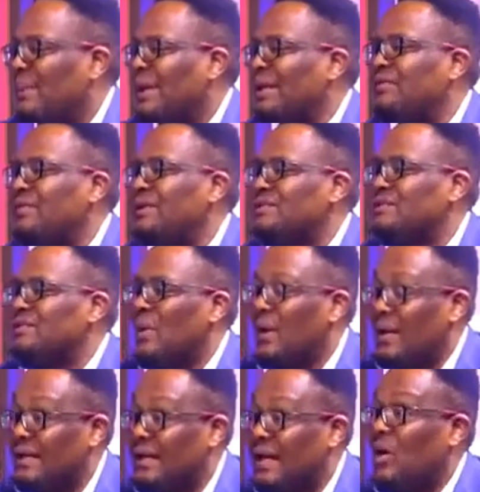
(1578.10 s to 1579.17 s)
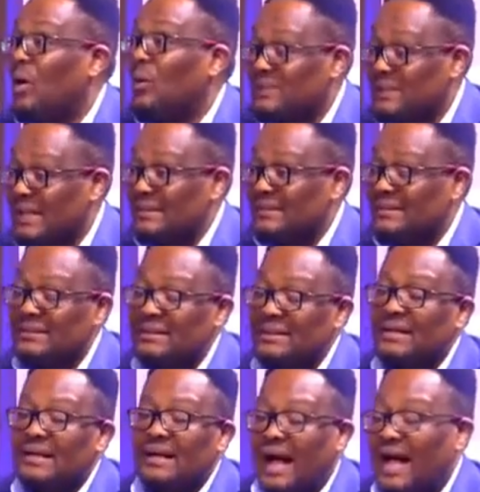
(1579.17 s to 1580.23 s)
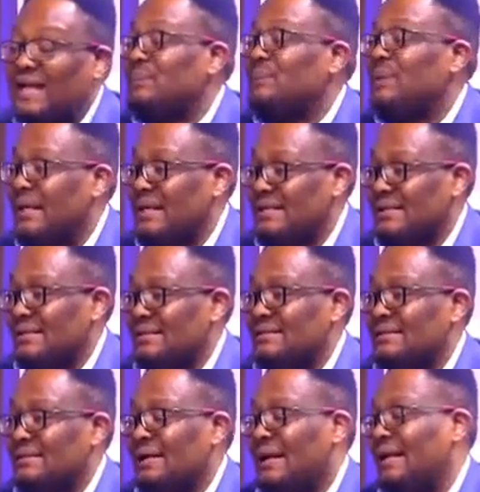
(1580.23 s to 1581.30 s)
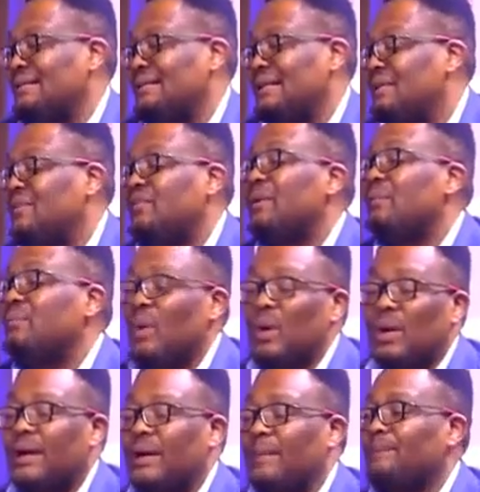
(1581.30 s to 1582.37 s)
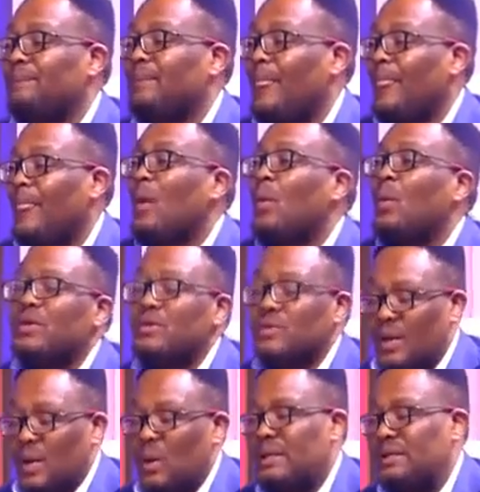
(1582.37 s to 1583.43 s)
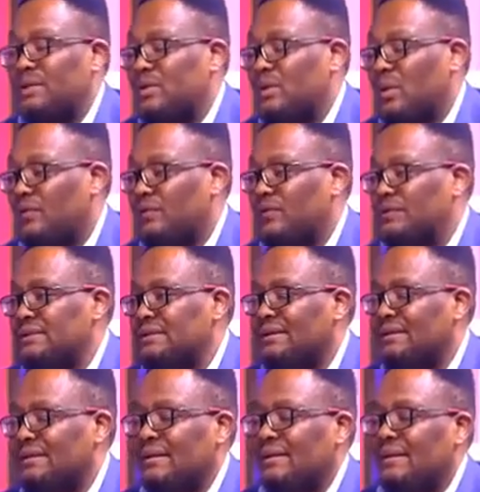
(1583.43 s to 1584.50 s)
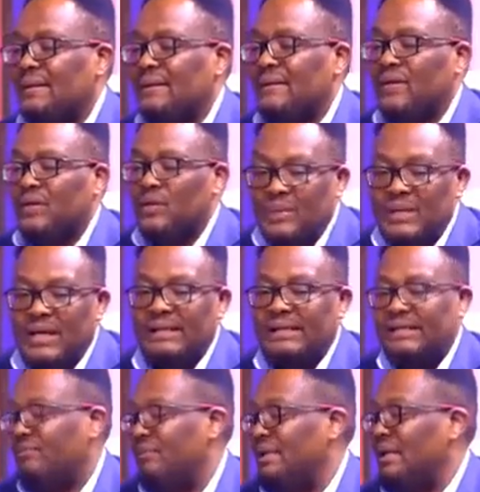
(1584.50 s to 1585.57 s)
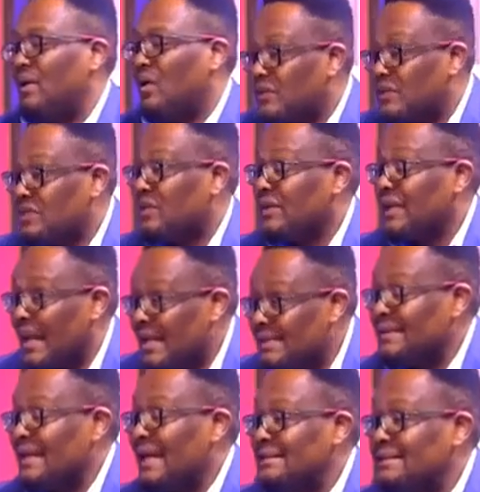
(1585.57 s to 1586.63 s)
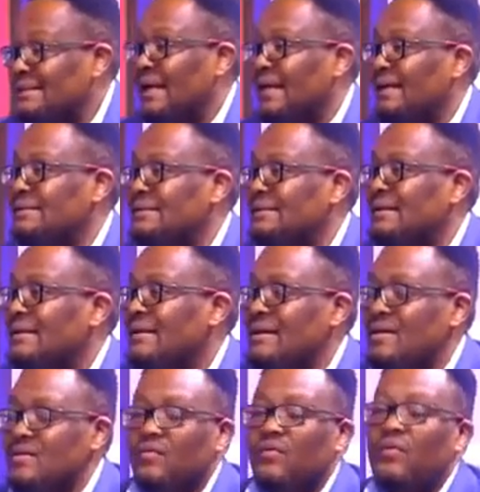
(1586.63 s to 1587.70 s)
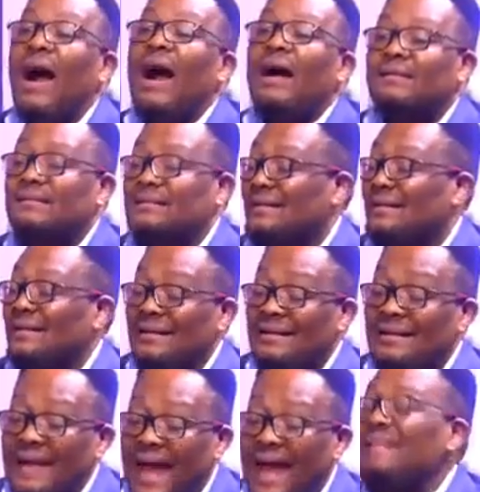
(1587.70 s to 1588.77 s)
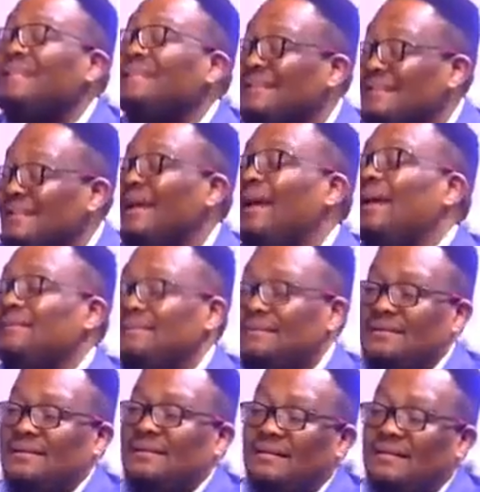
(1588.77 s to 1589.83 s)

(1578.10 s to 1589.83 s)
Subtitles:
their manifesto and their hopes and aspirations, and it's a different ballgame when you go into office. The UPND have been in office for the last 90 days. In fact, 90 days